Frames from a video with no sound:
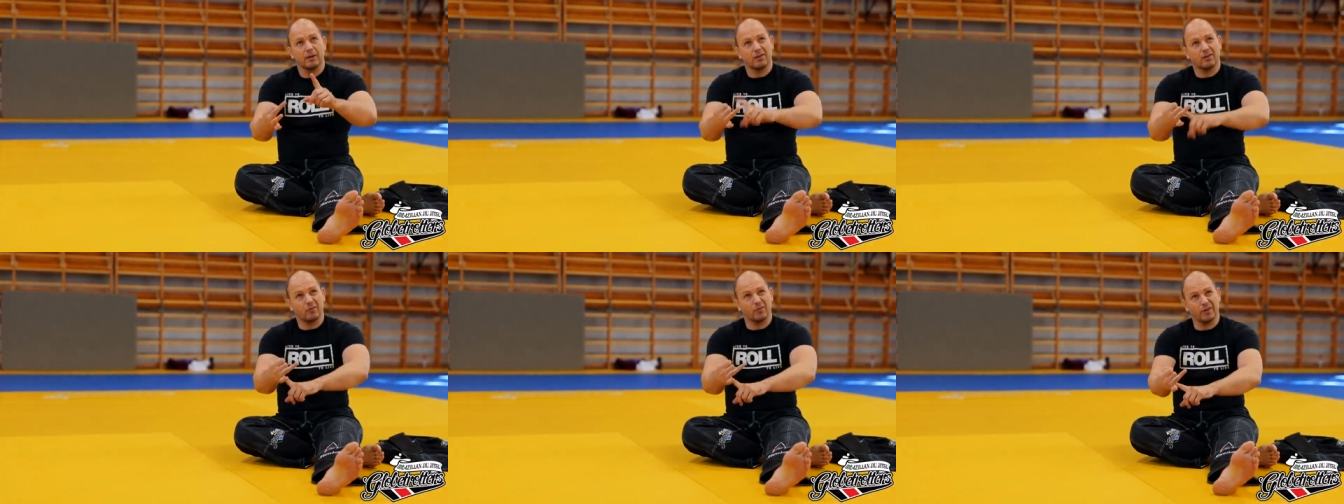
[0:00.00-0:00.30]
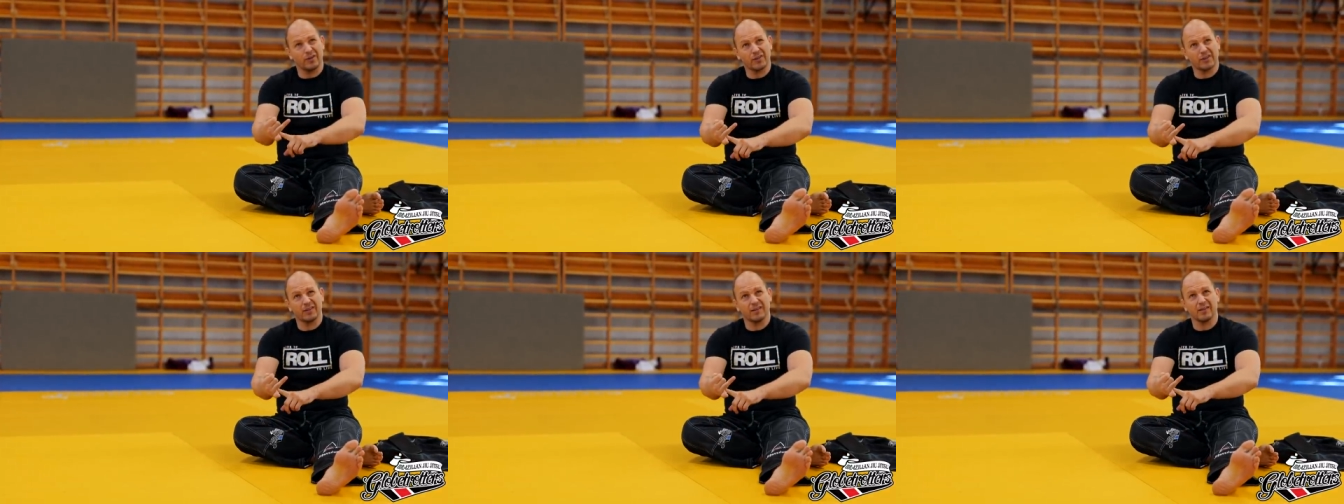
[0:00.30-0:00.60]

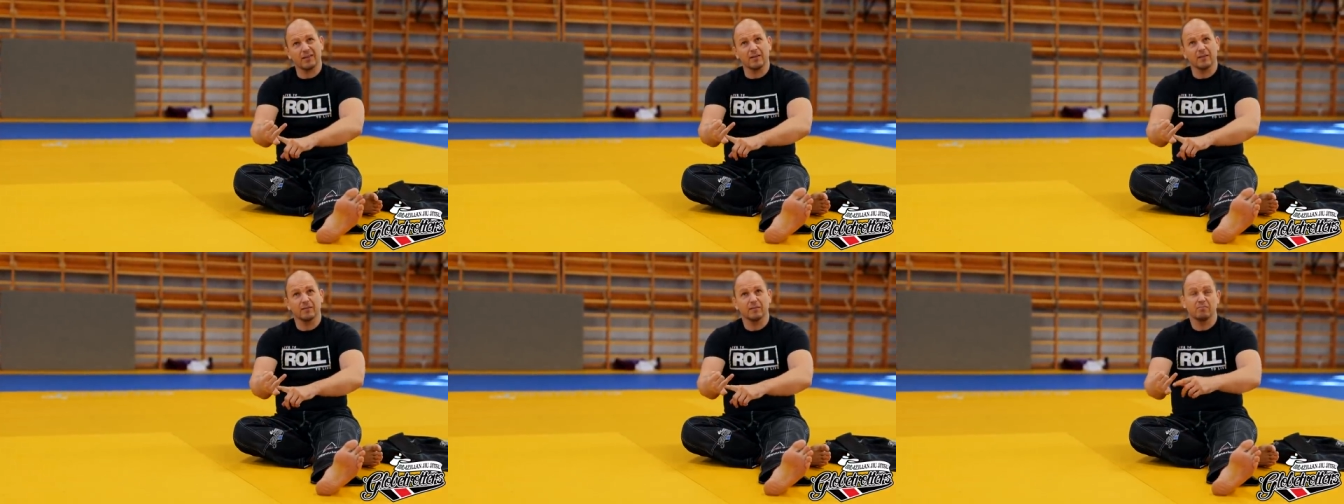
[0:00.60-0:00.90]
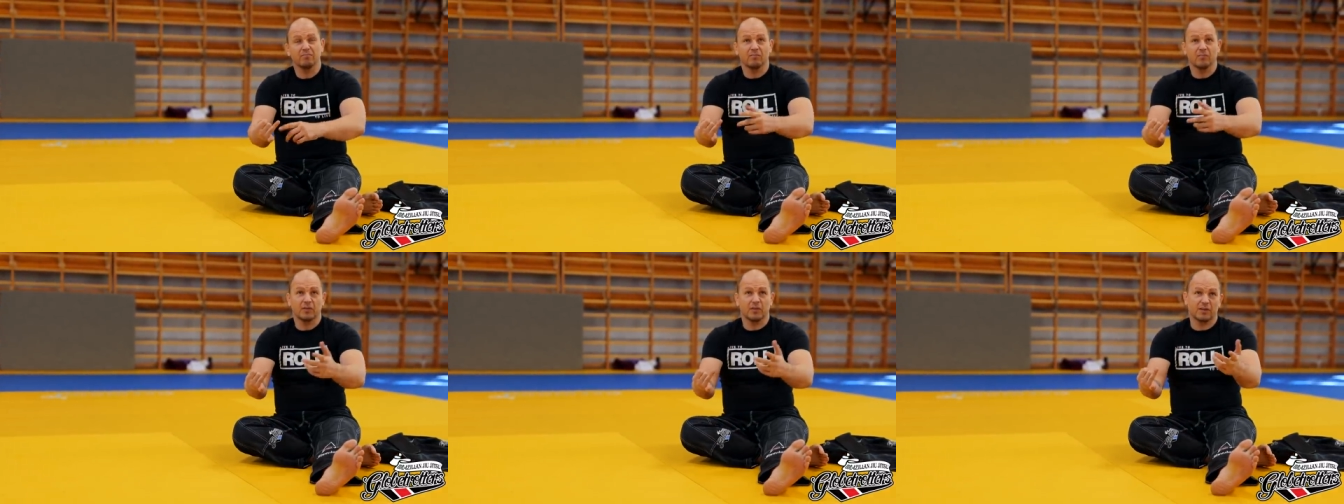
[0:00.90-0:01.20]
twister,
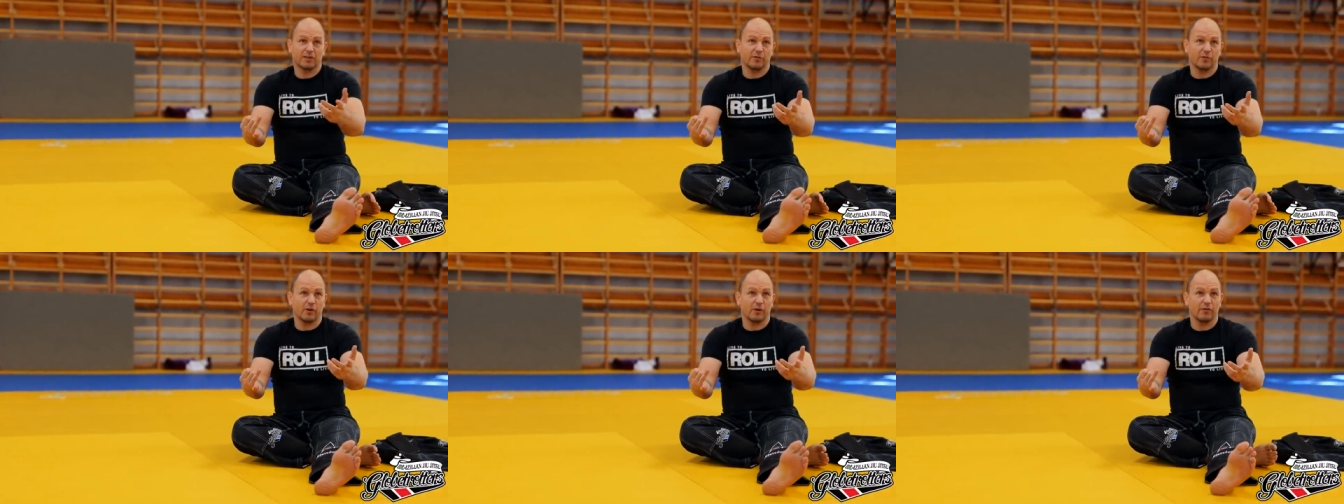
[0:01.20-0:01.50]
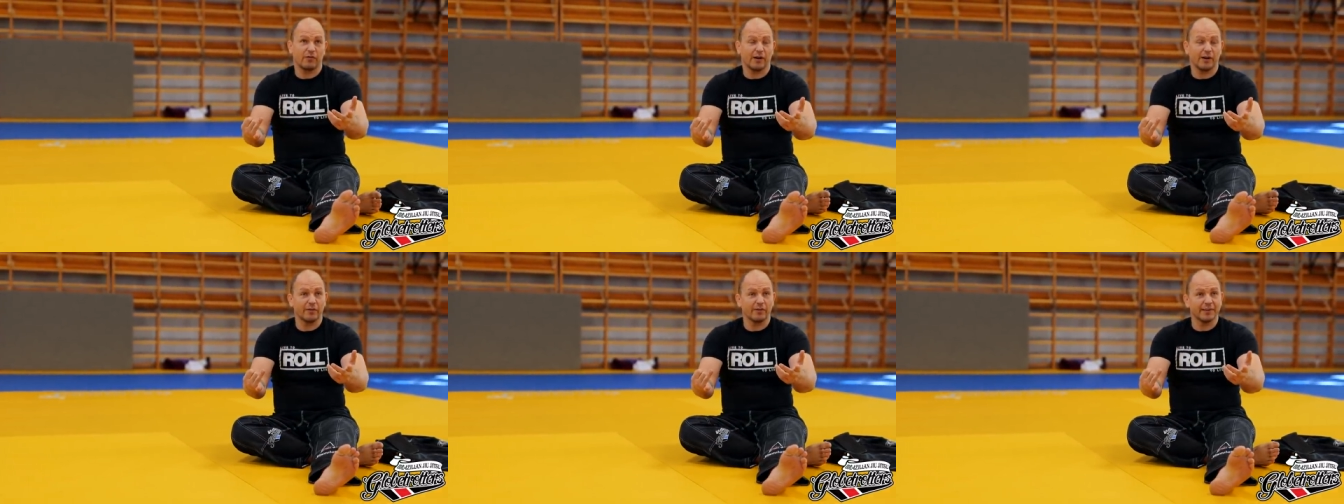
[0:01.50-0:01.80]
just for
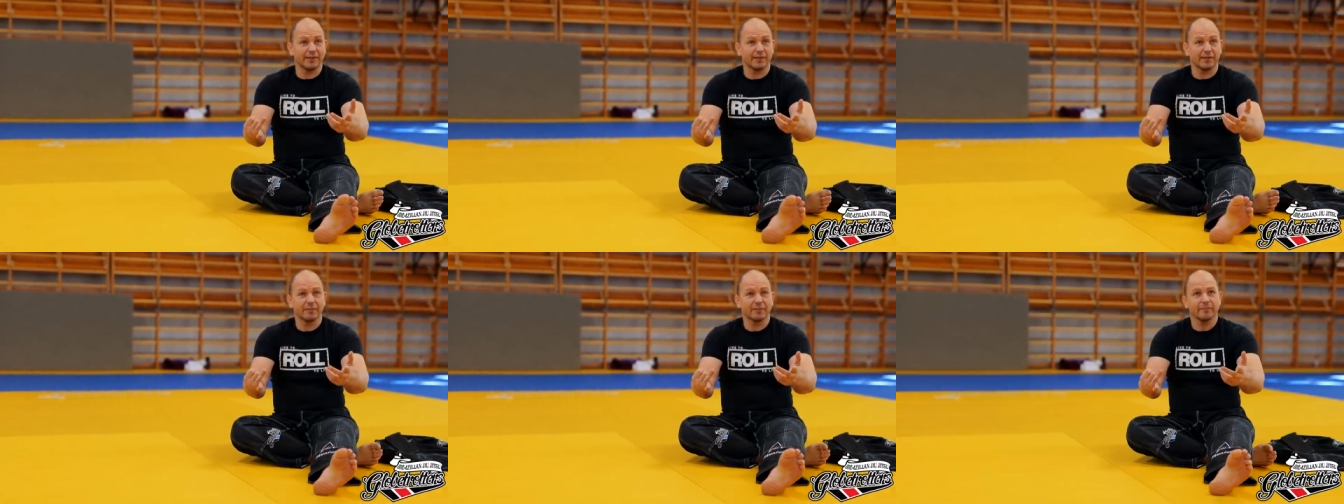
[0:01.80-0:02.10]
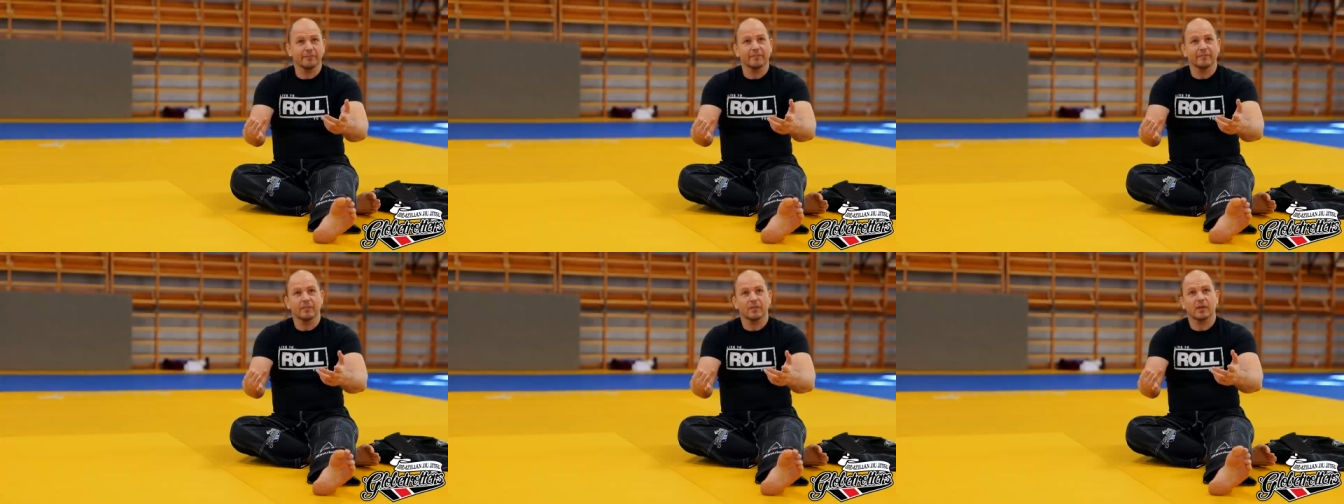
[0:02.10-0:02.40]
fun of it,
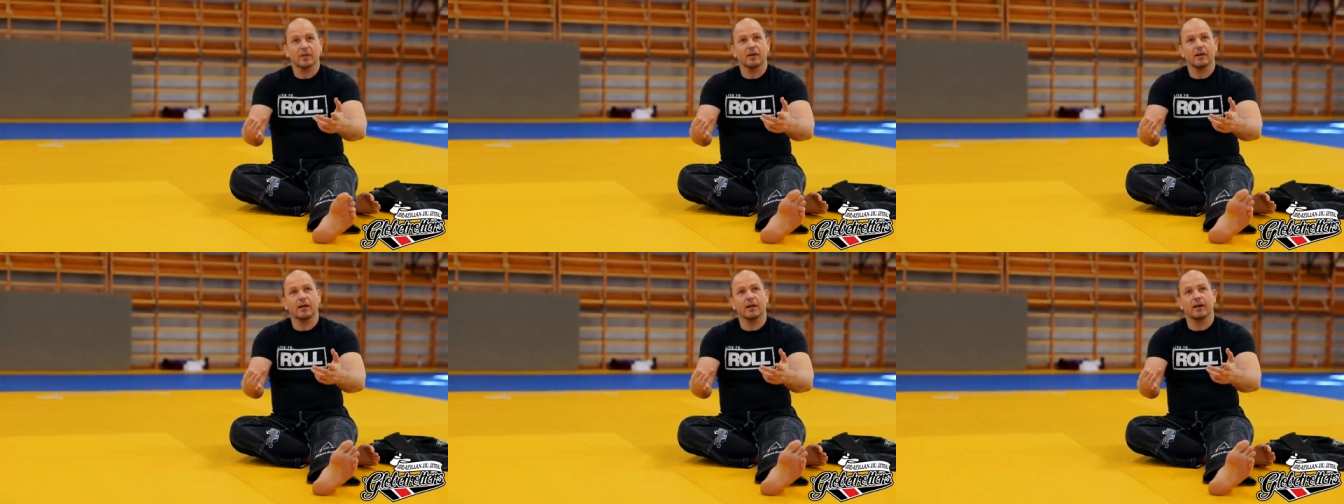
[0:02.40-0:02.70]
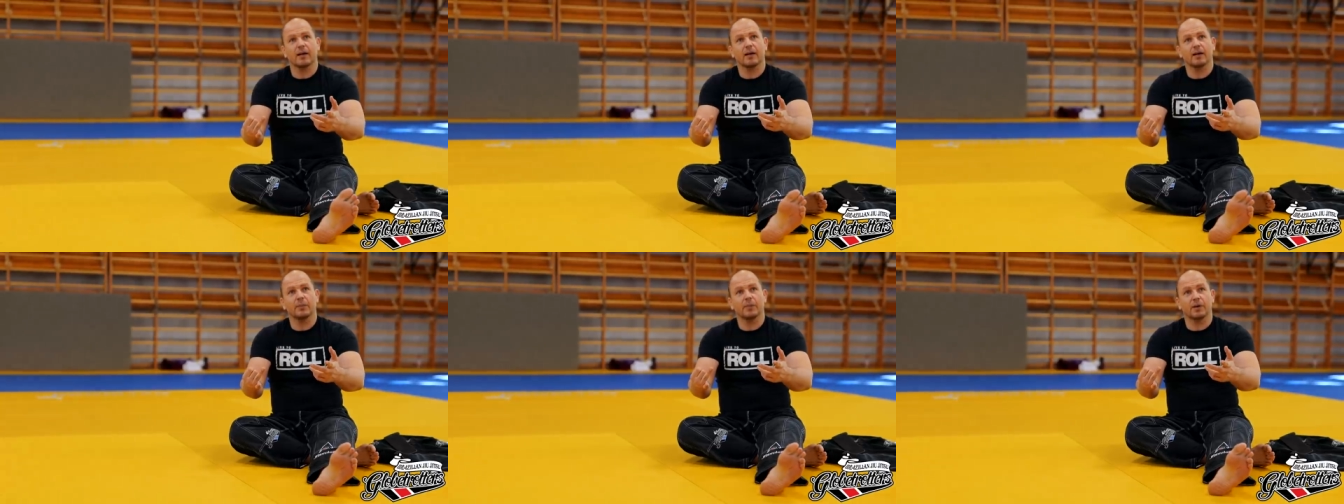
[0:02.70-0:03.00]

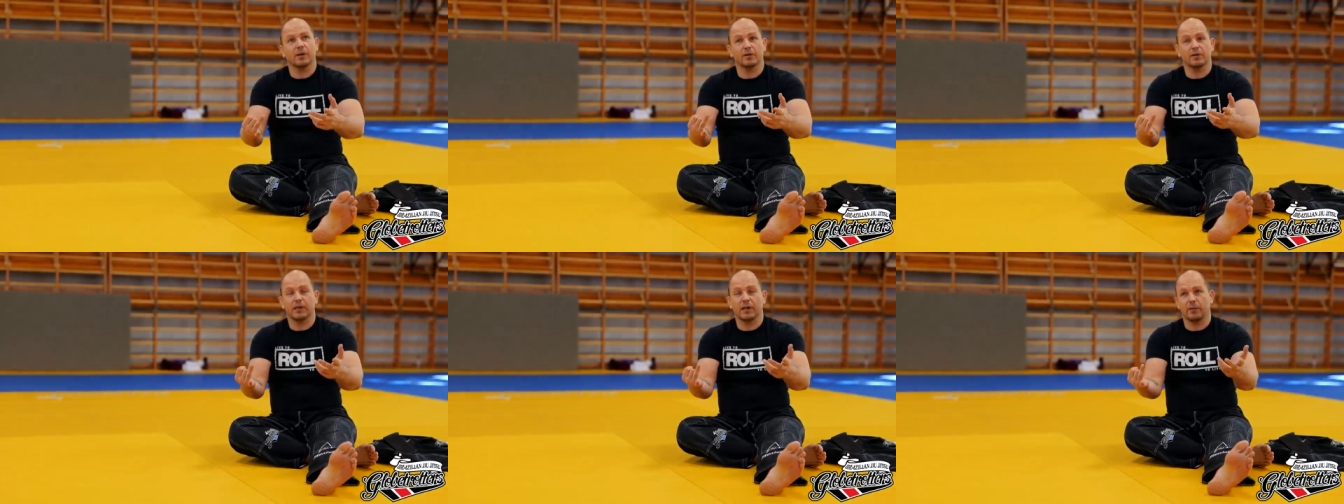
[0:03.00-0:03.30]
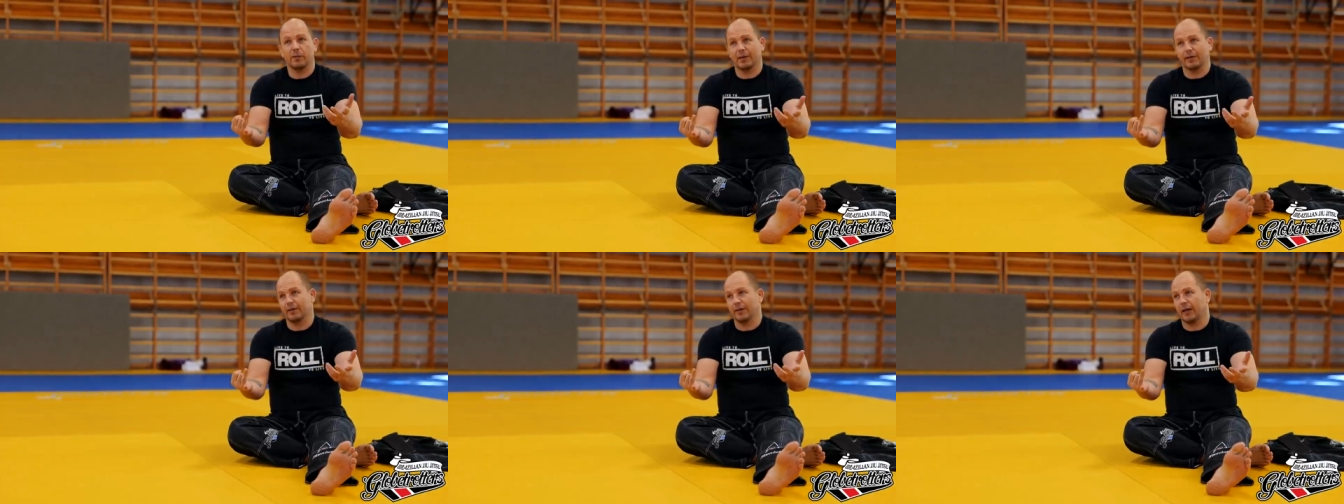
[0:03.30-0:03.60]
uh, because
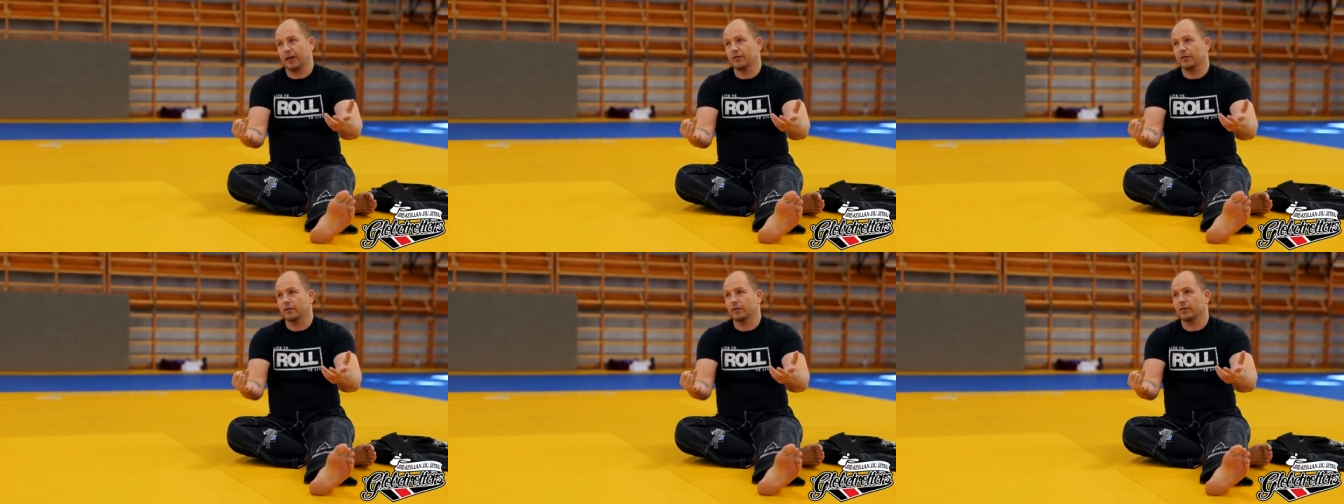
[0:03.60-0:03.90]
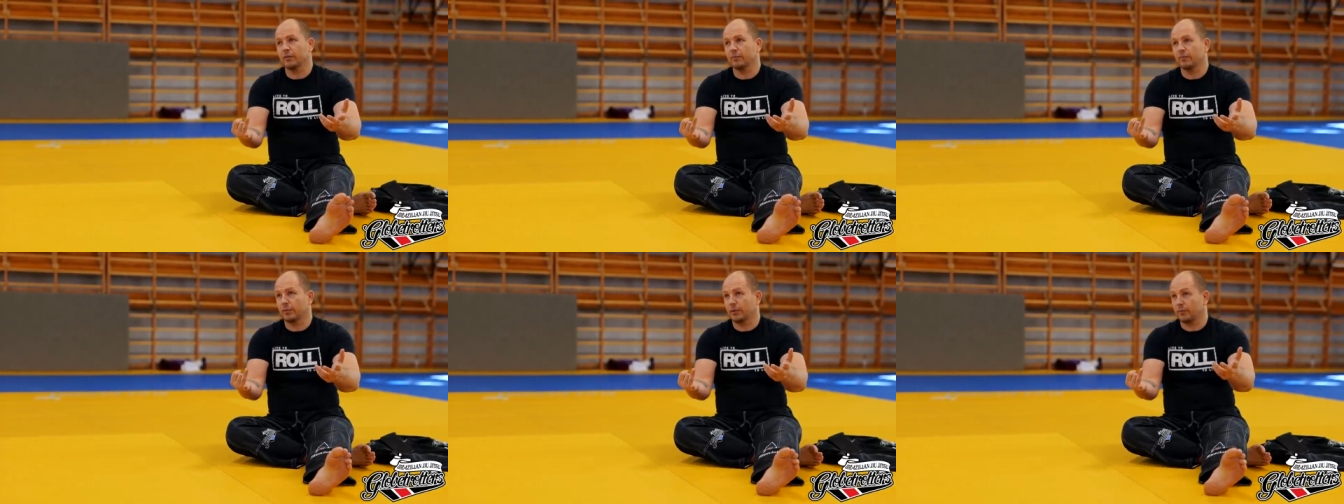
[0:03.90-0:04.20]
now we have an answer.